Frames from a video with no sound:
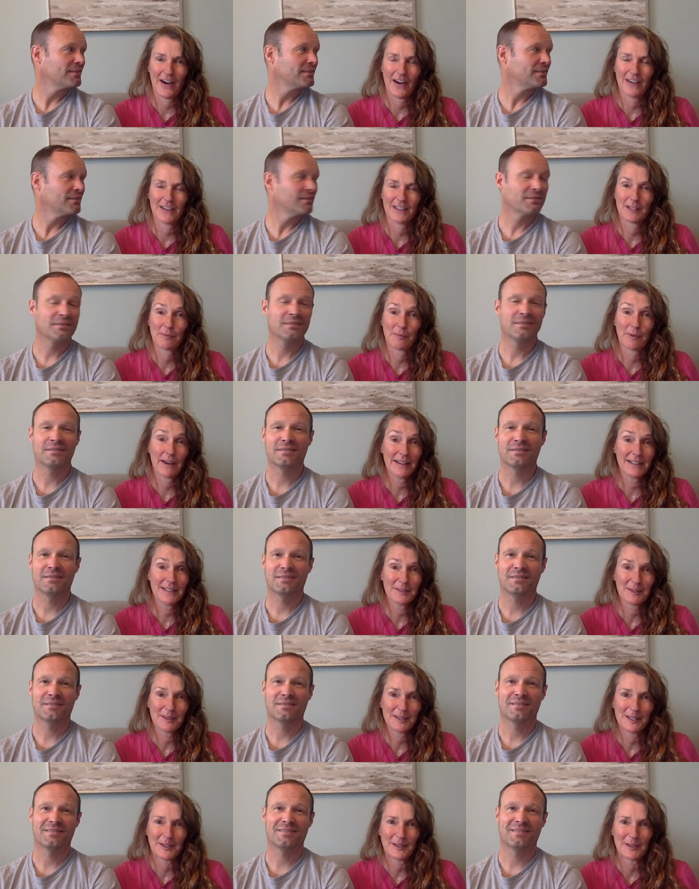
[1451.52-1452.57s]
Speaker 1: our surprise
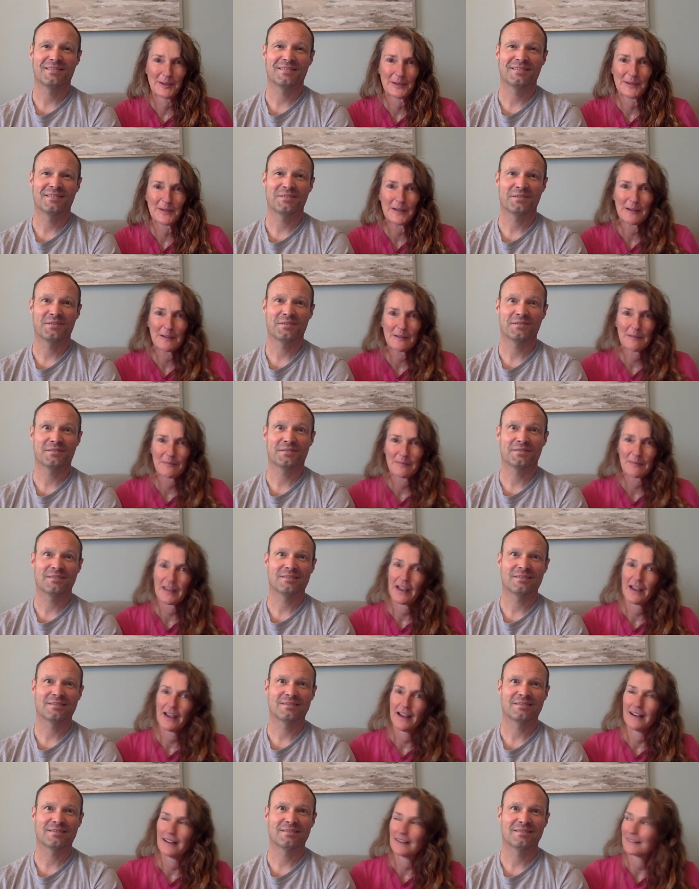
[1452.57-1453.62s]
with you
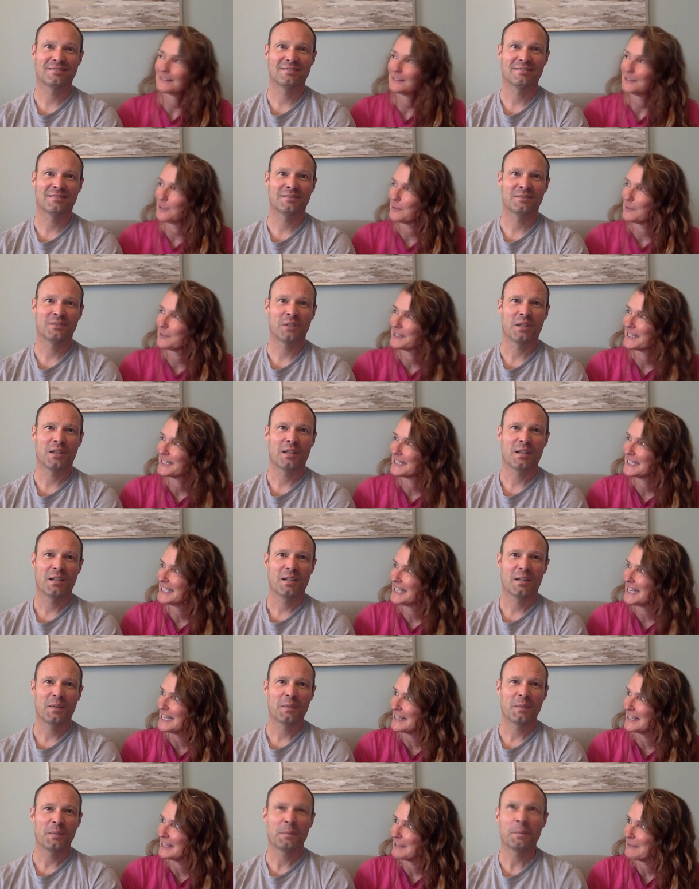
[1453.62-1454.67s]
October
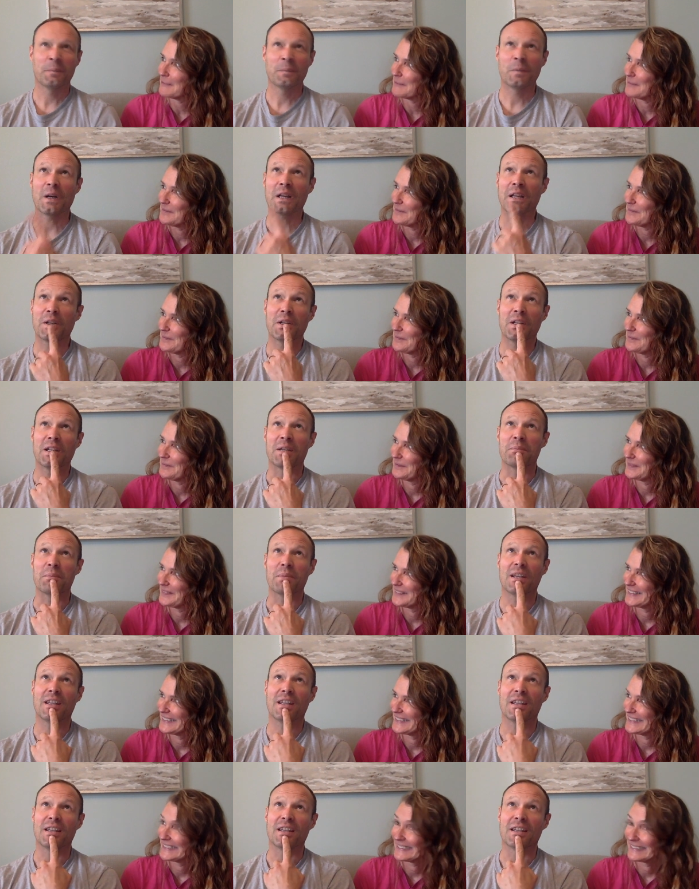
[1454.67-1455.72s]
16th. What could it
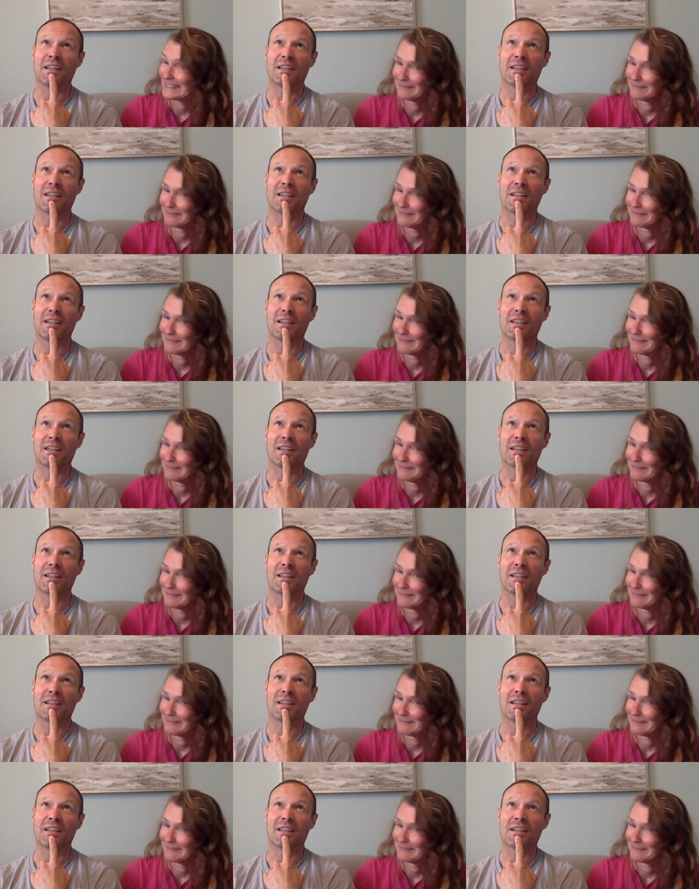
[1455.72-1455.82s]
be?